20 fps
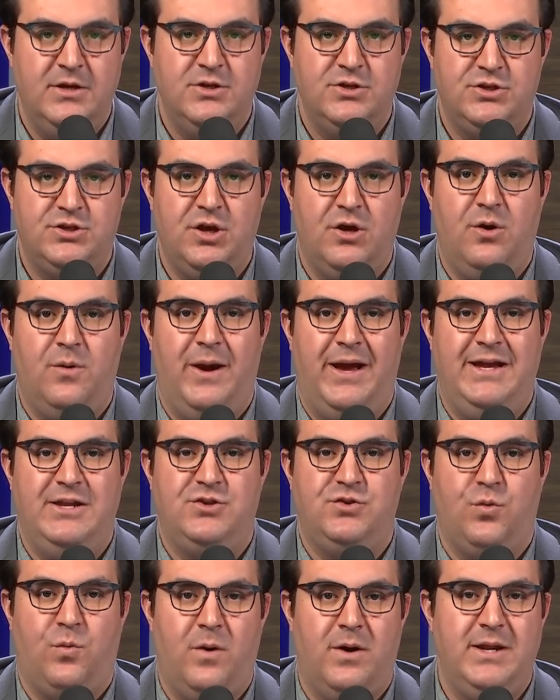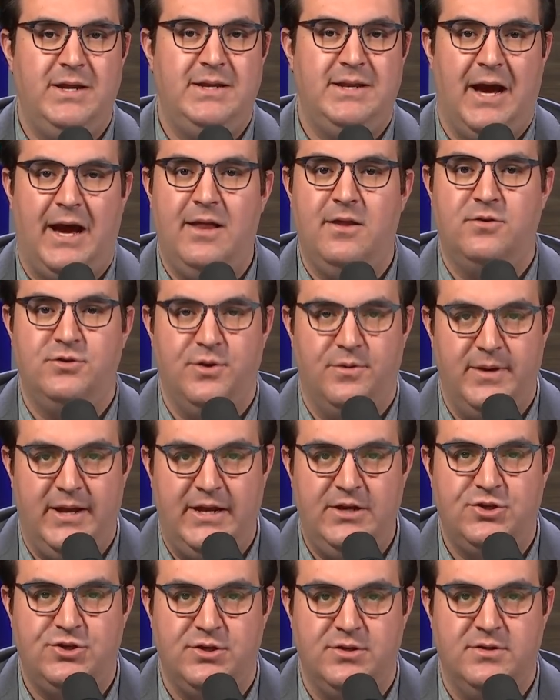So a $20
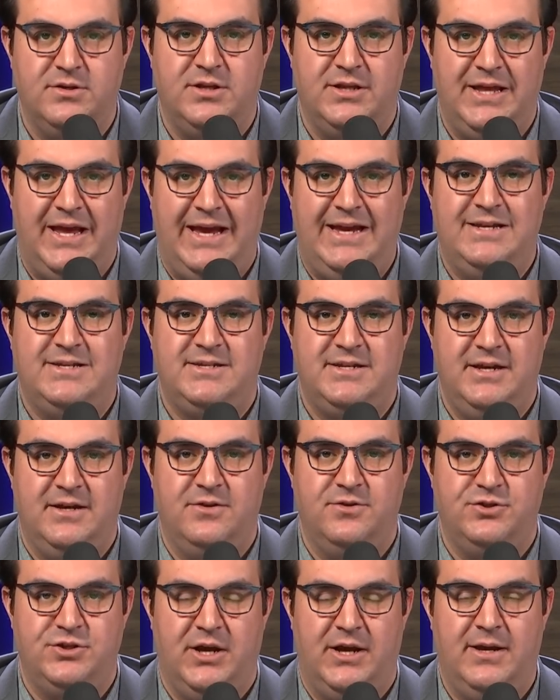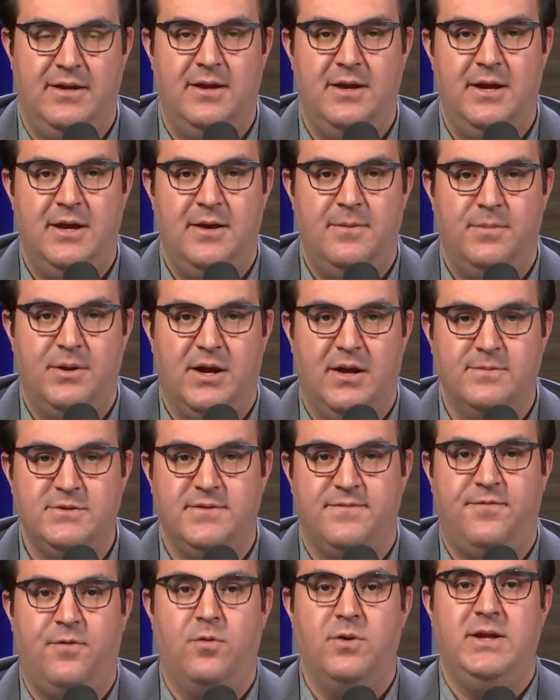donation to the ACLJ
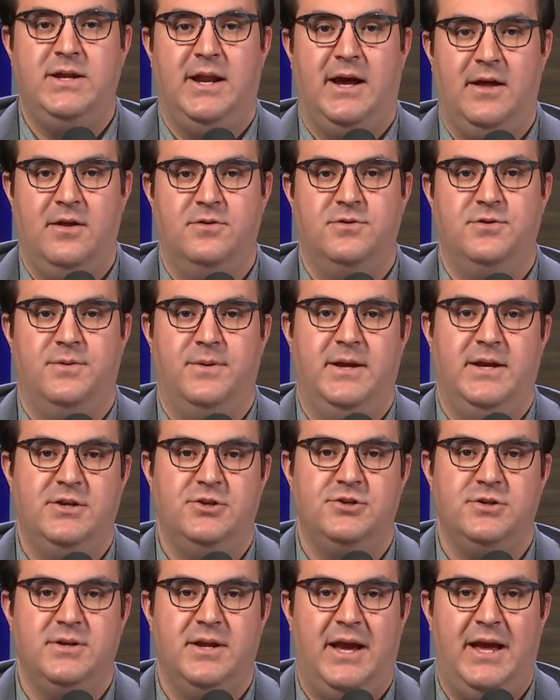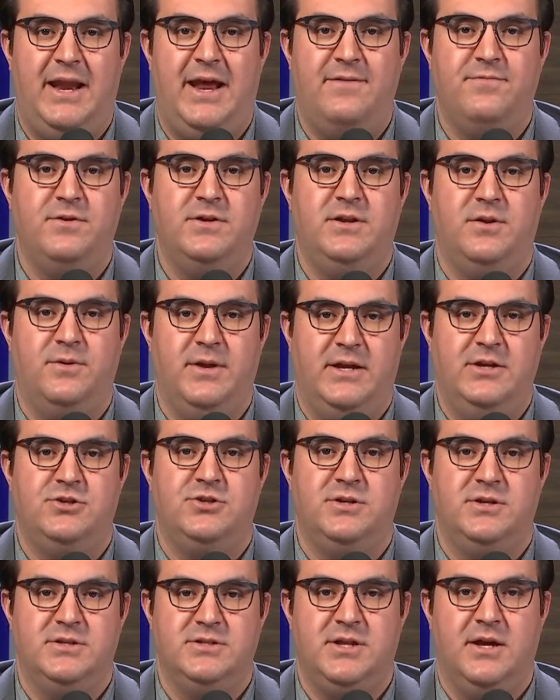becomes a $40 donation, and every
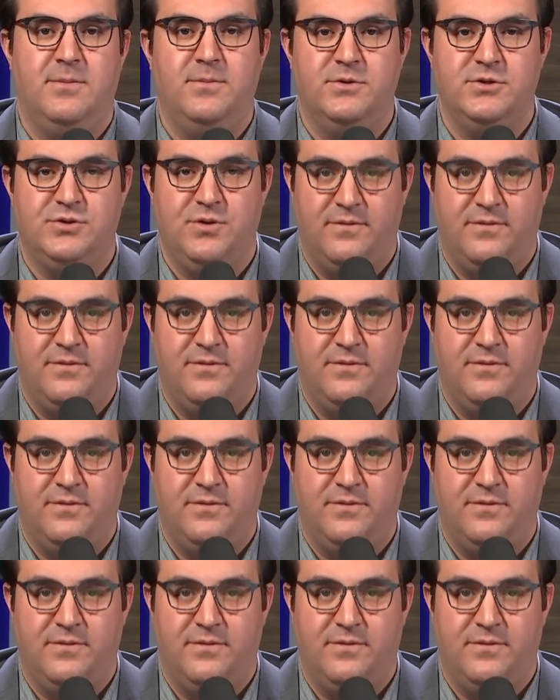donation is doubled.